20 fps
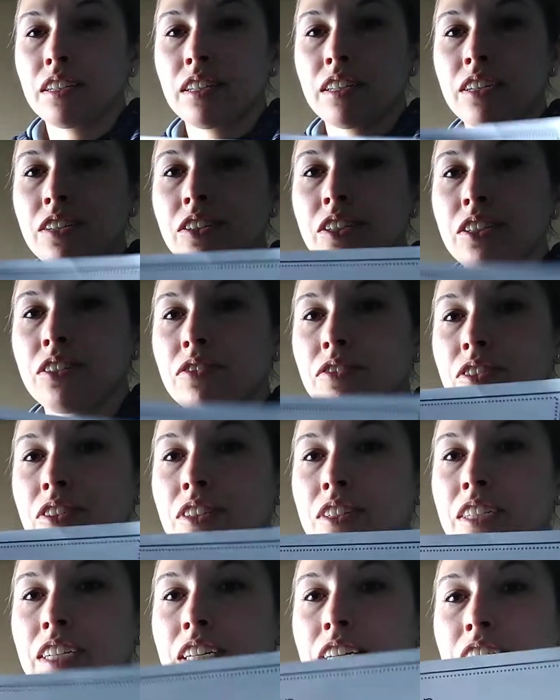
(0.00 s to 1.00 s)
There's his
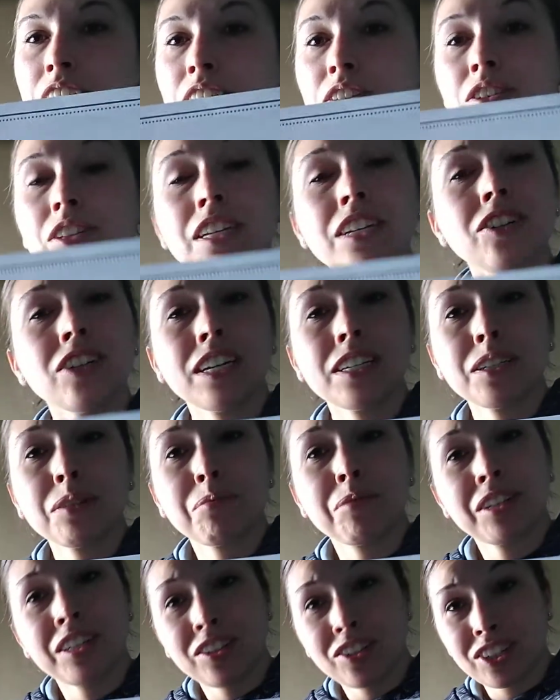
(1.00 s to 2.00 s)
first aid kit. So they each had
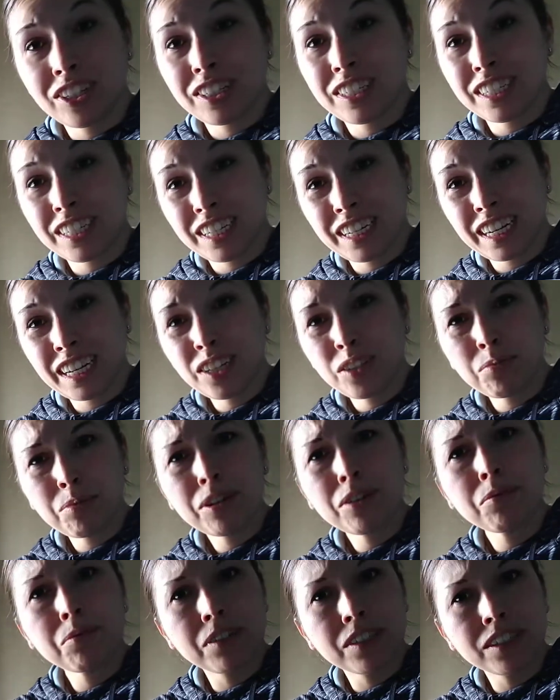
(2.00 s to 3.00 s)
something just in case, but
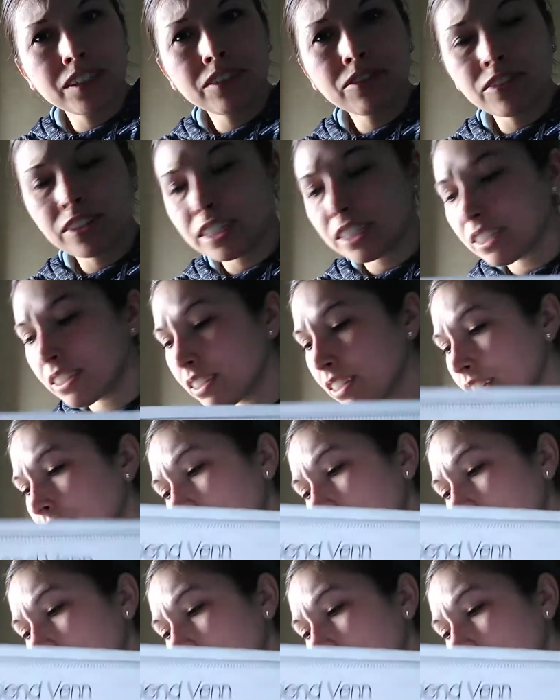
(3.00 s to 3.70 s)
it was different.